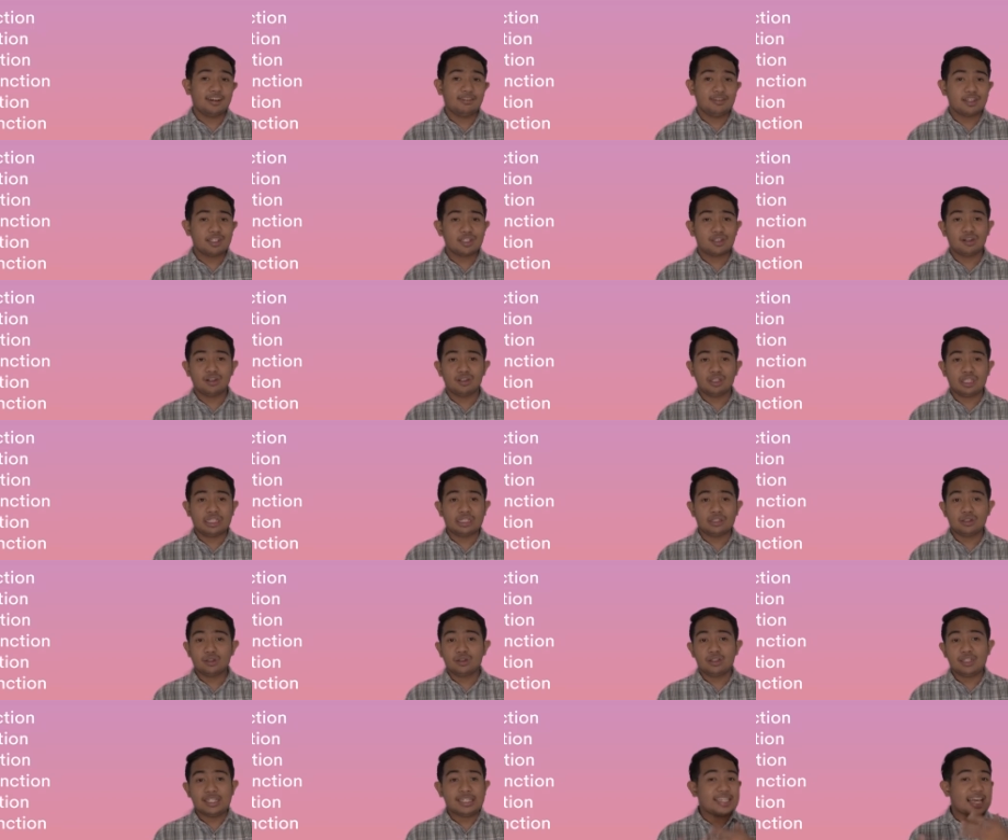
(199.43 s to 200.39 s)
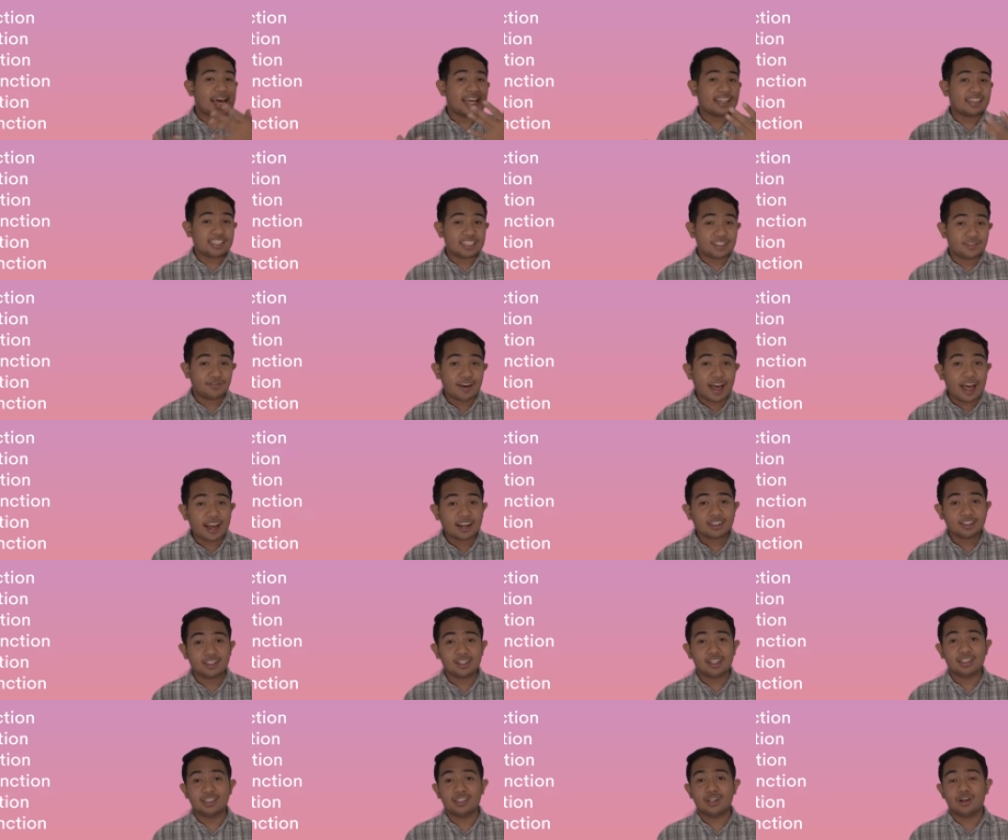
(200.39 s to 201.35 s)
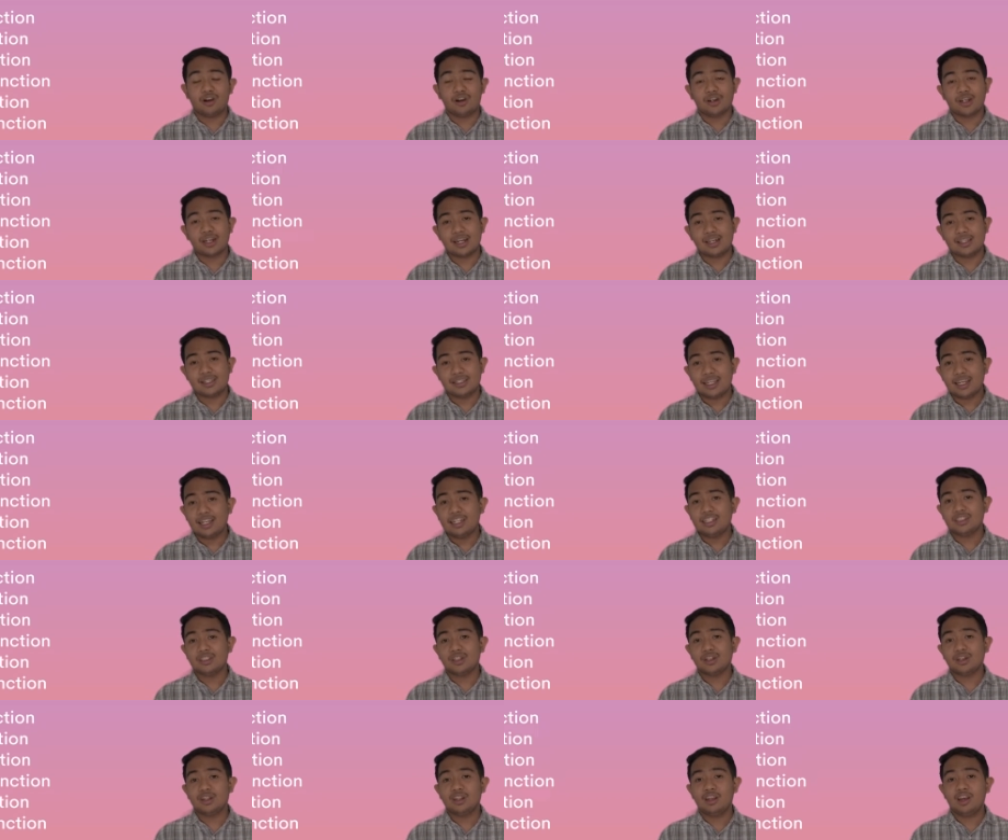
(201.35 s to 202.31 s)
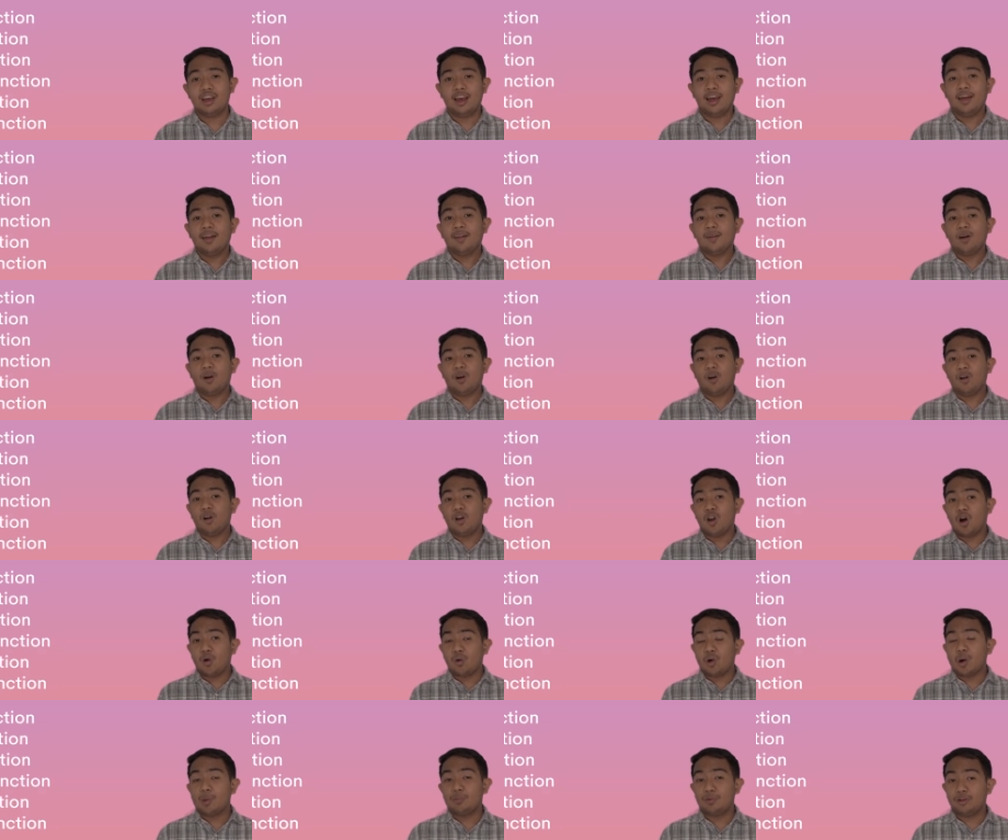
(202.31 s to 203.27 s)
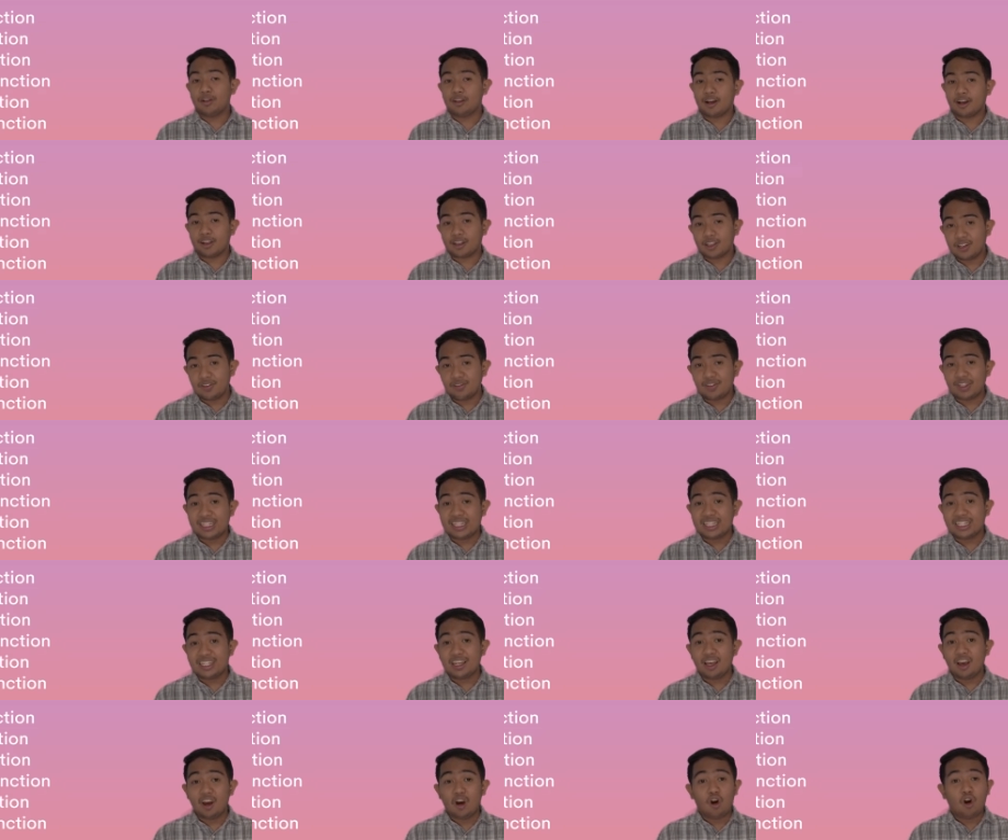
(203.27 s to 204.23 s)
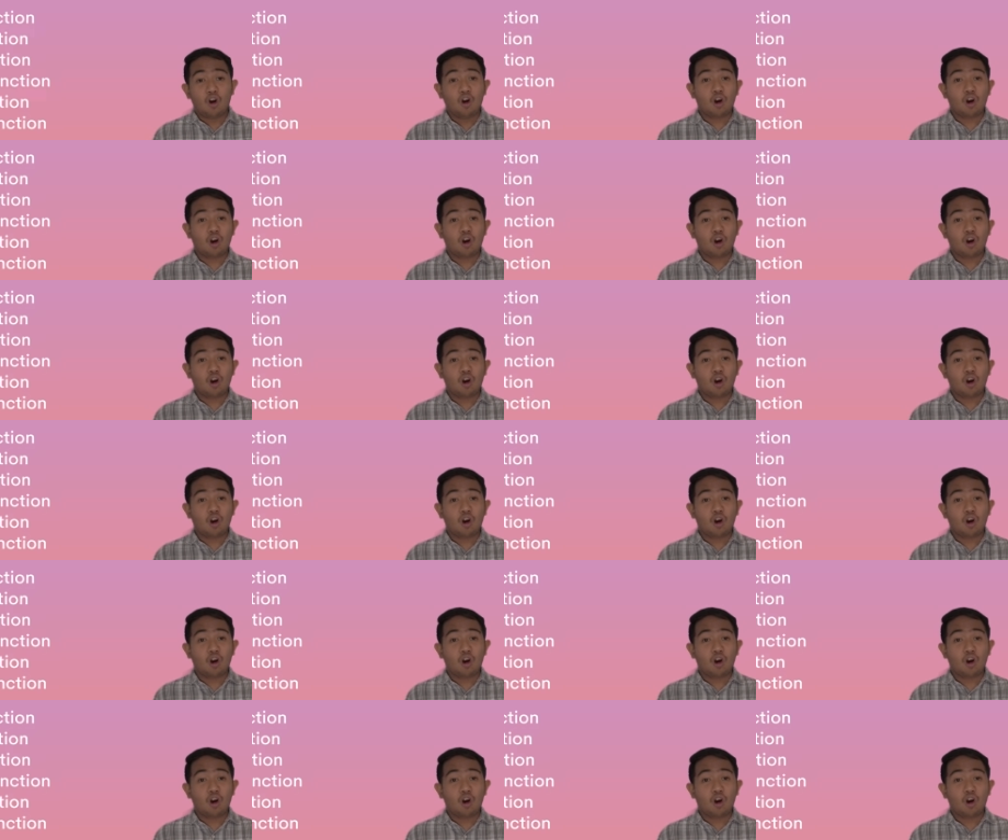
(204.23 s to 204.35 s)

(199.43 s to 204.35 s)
resulting to dissatisfaction in the organization or lower productivity,